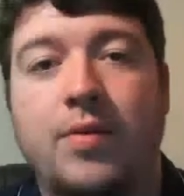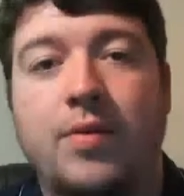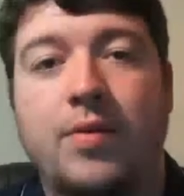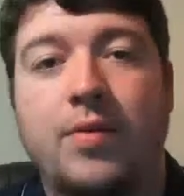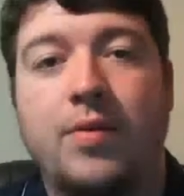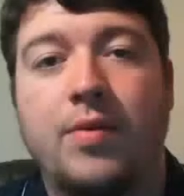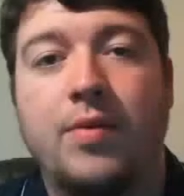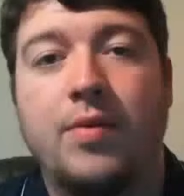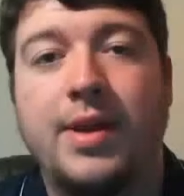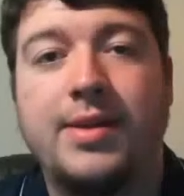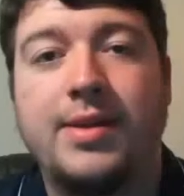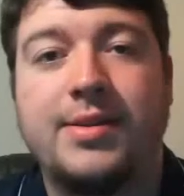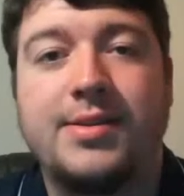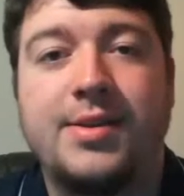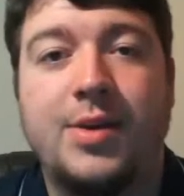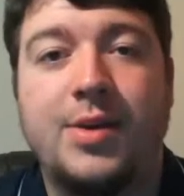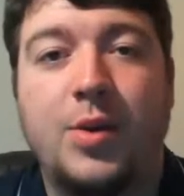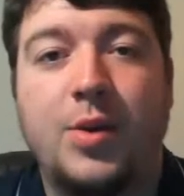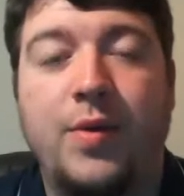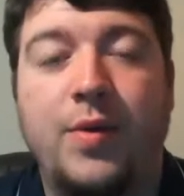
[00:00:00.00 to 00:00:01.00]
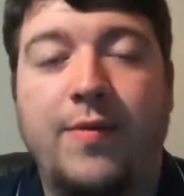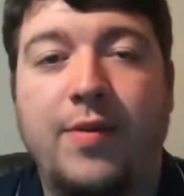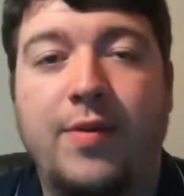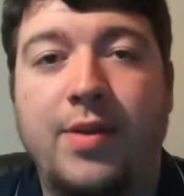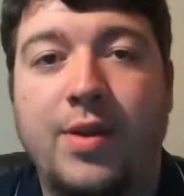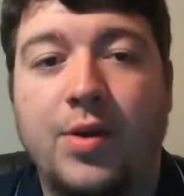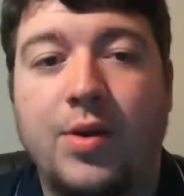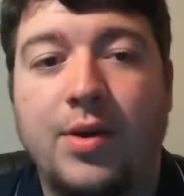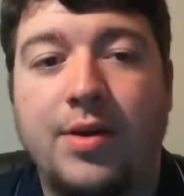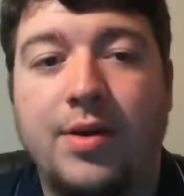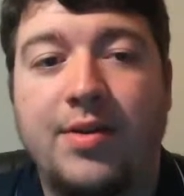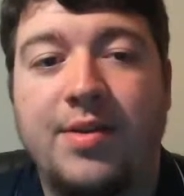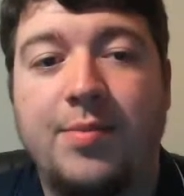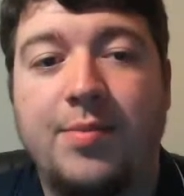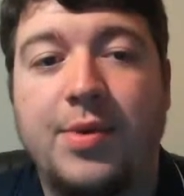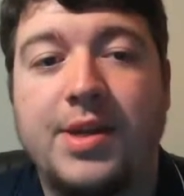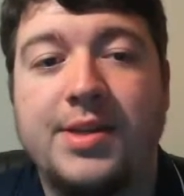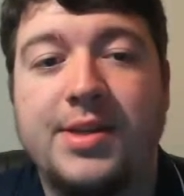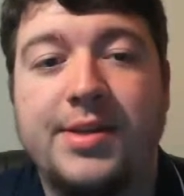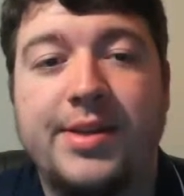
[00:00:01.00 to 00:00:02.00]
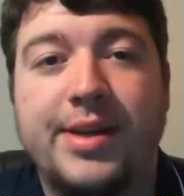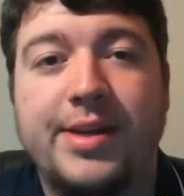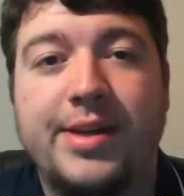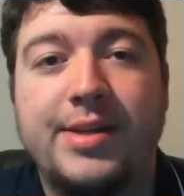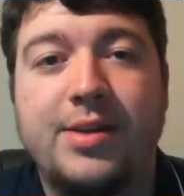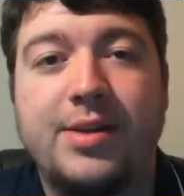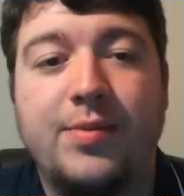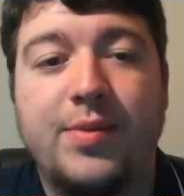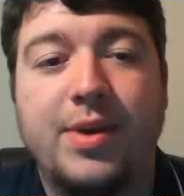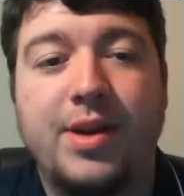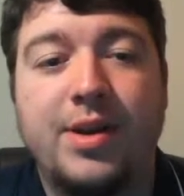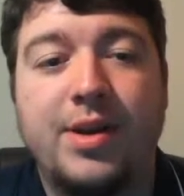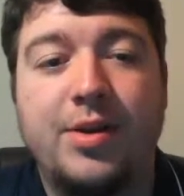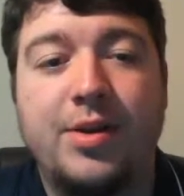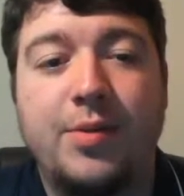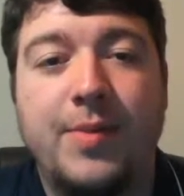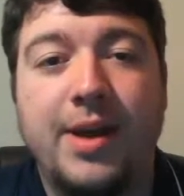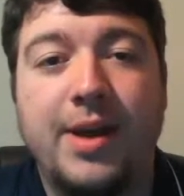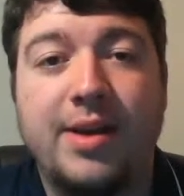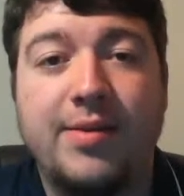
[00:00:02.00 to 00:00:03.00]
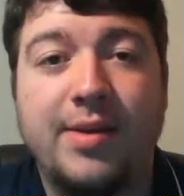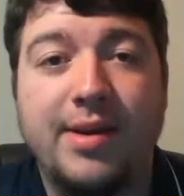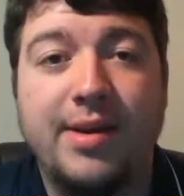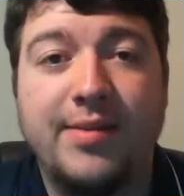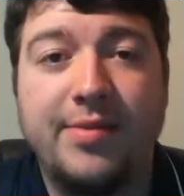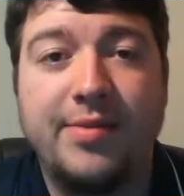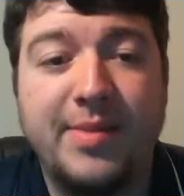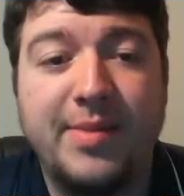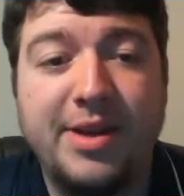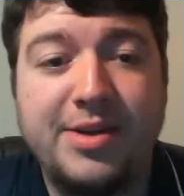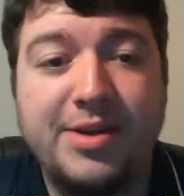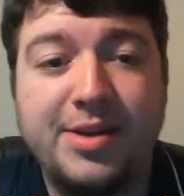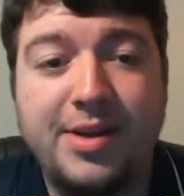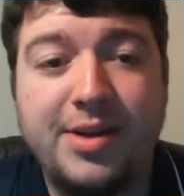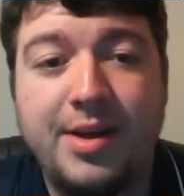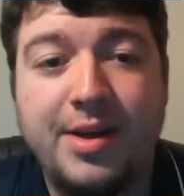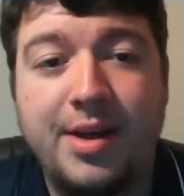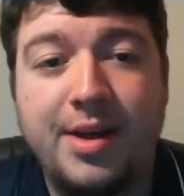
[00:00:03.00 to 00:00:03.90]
Alright, so for the order of the presentation, we're going to do background information,